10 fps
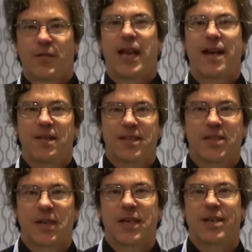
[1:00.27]
Now let's
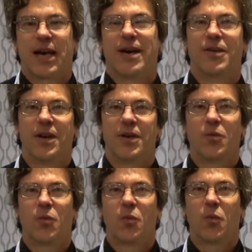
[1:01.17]
talk about
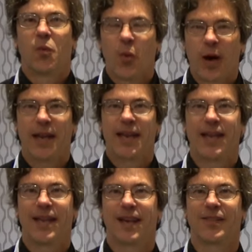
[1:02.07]
what
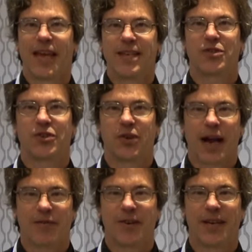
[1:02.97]
a laser
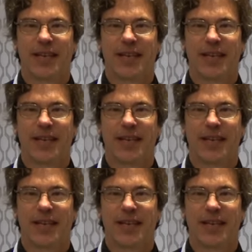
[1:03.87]
driver